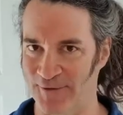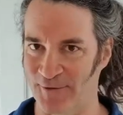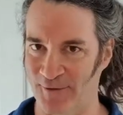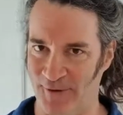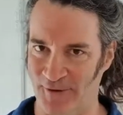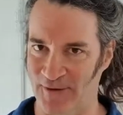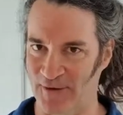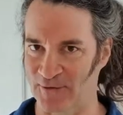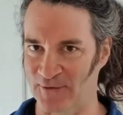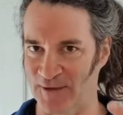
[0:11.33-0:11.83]

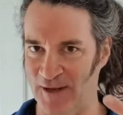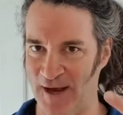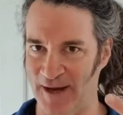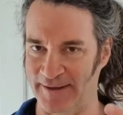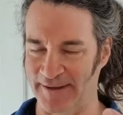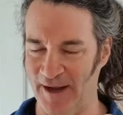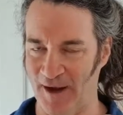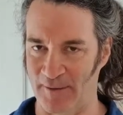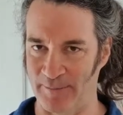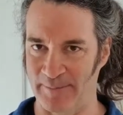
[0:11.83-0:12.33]
during this
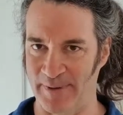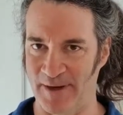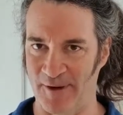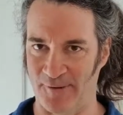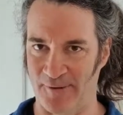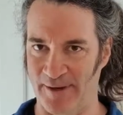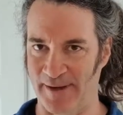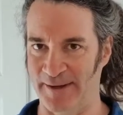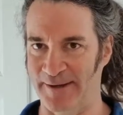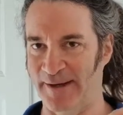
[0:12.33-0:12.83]
lockdown
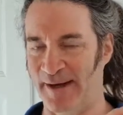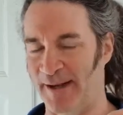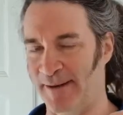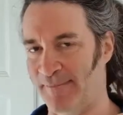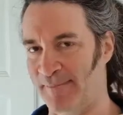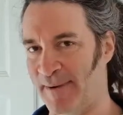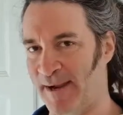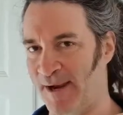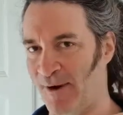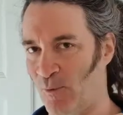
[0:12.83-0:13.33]
period,
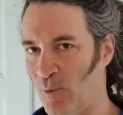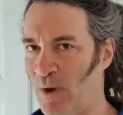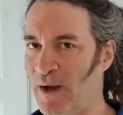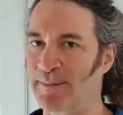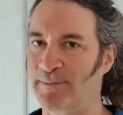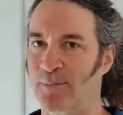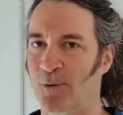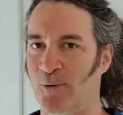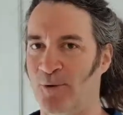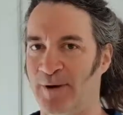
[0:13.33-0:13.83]
and my
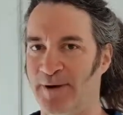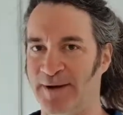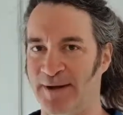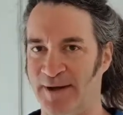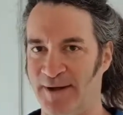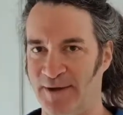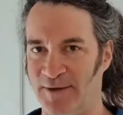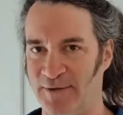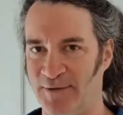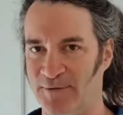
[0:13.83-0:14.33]
whiteboard
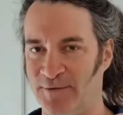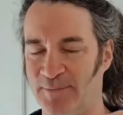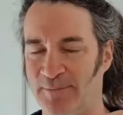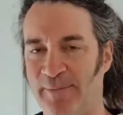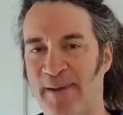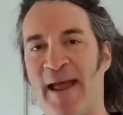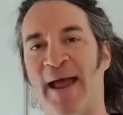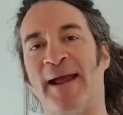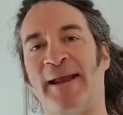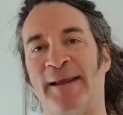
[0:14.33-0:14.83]
is
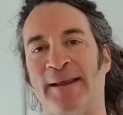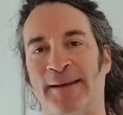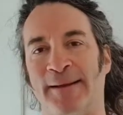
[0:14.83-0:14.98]
back